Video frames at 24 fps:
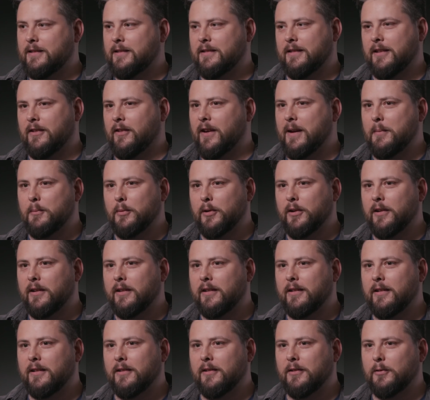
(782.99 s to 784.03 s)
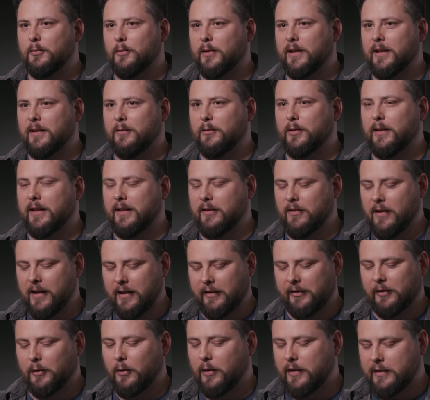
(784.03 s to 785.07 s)
just a great book. You know, really really
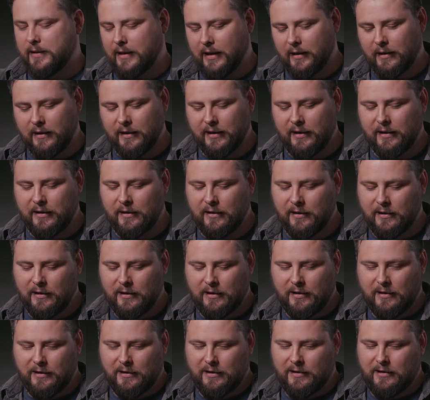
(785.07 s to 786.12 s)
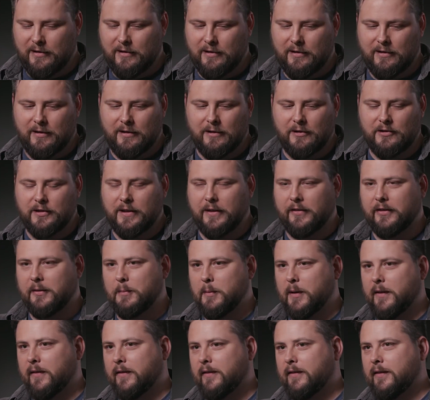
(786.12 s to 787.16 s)
great storytelling. You know, Jeff
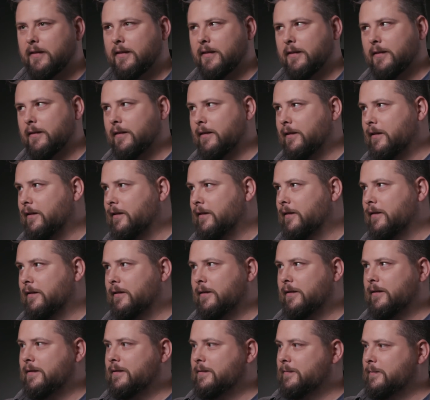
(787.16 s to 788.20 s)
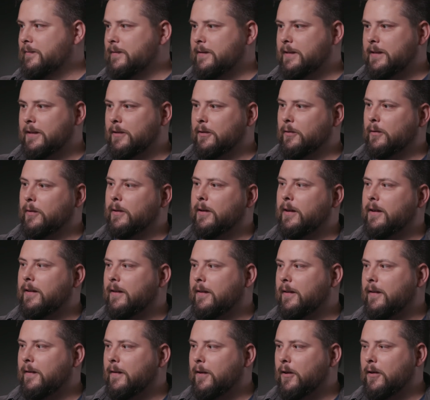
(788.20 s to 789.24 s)
Smith's uh, you know
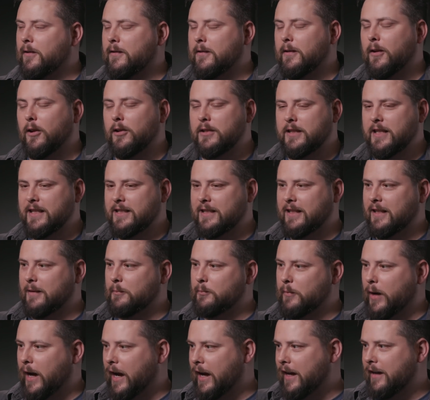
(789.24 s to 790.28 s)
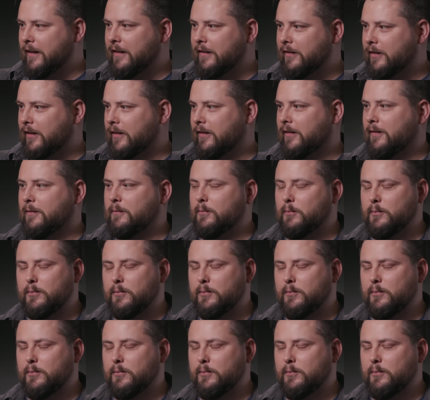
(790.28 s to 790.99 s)
art, artistic mind is just